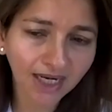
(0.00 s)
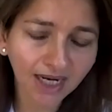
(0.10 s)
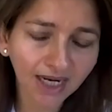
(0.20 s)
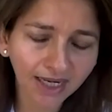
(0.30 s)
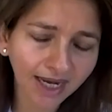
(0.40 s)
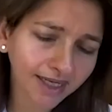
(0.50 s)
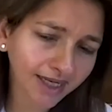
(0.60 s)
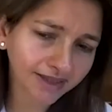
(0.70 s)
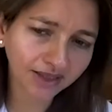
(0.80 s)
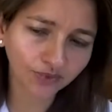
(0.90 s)
Again,
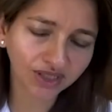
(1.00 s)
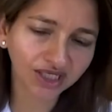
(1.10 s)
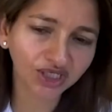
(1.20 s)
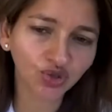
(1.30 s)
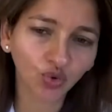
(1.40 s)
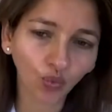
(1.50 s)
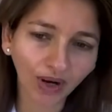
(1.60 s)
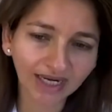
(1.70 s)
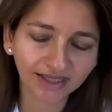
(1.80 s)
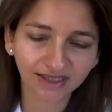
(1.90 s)
I think we need to
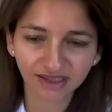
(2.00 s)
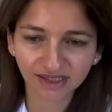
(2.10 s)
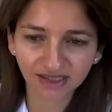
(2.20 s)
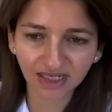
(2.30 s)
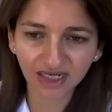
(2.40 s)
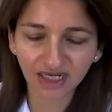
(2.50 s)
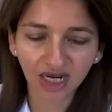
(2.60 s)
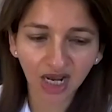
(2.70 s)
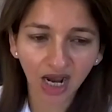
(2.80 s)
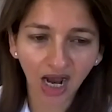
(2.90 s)
wait and see
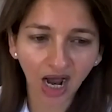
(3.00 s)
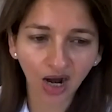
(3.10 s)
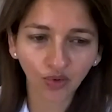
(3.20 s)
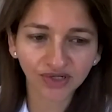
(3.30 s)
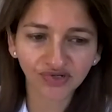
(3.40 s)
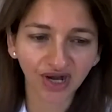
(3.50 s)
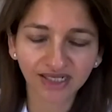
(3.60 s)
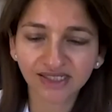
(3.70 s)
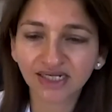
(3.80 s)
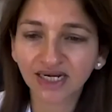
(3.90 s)
how it
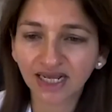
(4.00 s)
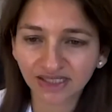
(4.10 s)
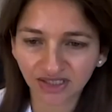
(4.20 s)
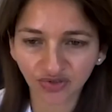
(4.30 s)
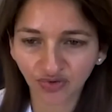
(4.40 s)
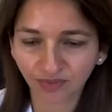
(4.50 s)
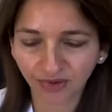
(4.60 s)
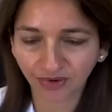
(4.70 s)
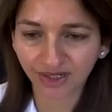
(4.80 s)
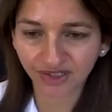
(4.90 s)
translates into a
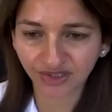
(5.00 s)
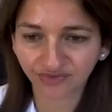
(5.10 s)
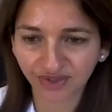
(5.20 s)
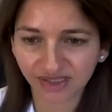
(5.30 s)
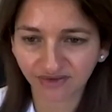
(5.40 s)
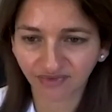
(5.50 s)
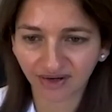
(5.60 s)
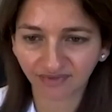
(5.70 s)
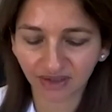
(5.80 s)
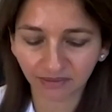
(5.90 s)
progression-free
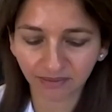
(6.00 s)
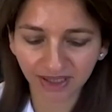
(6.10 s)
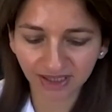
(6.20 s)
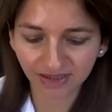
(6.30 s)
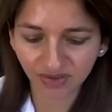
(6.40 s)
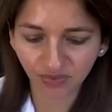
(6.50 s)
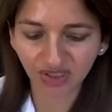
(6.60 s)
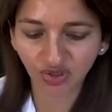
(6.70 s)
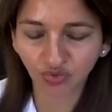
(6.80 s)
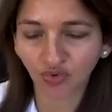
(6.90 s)
survival, because
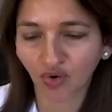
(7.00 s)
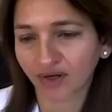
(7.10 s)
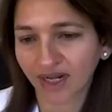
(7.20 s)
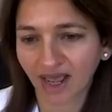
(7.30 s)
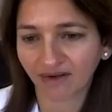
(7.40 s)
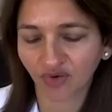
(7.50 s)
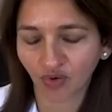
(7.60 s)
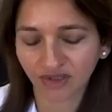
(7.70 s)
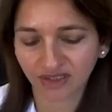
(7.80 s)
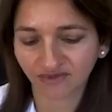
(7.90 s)
we do not have
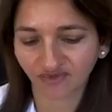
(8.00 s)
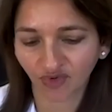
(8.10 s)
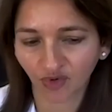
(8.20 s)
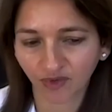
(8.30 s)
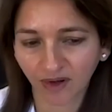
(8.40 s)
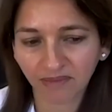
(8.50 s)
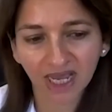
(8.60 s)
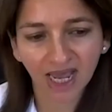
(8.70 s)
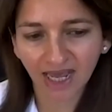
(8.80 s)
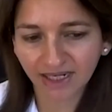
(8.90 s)
long-term follow-up.
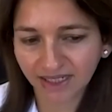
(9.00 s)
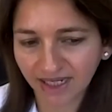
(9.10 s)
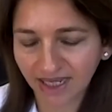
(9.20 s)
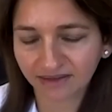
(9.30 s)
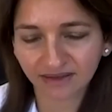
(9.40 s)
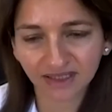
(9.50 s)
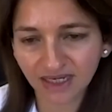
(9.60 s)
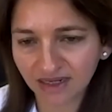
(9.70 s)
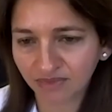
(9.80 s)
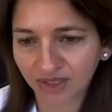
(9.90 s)
And again, the
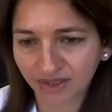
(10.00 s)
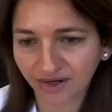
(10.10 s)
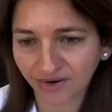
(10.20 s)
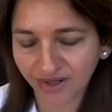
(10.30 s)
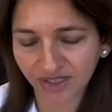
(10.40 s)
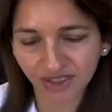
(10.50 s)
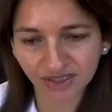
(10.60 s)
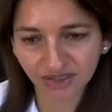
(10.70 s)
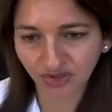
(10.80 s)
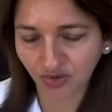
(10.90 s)
theme here
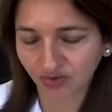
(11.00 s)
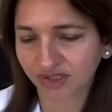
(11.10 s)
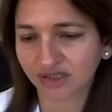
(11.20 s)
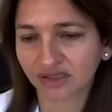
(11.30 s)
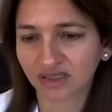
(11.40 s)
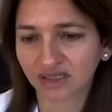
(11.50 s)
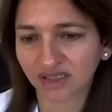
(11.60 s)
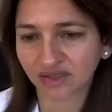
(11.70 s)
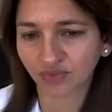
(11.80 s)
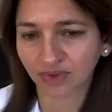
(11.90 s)
is the
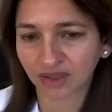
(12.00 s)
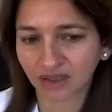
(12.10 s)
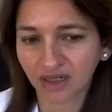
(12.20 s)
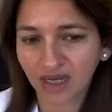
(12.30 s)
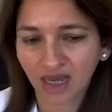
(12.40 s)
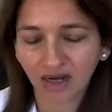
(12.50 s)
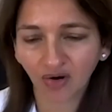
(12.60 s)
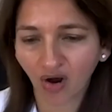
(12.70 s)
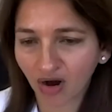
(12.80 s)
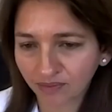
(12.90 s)
toxicities were
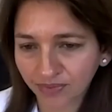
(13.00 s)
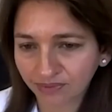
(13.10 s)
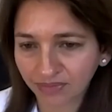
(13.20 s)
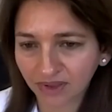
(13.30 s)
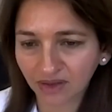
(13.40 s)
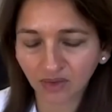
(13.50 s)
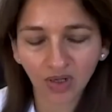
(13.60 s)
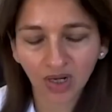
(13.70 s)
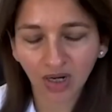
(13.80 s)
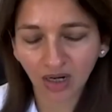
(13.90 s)
comparable,
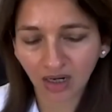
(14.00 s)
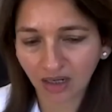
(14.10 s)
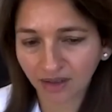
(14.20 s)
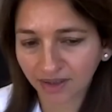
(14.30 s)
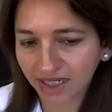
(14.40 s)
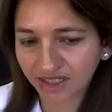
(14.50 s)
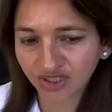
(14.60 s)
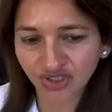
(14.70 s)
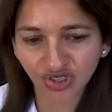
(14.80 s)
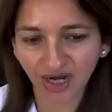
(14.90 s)

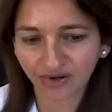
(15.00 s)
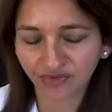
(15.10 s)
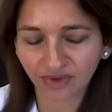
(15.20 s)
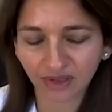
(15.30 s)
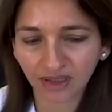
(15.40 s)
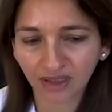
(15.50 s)
in general,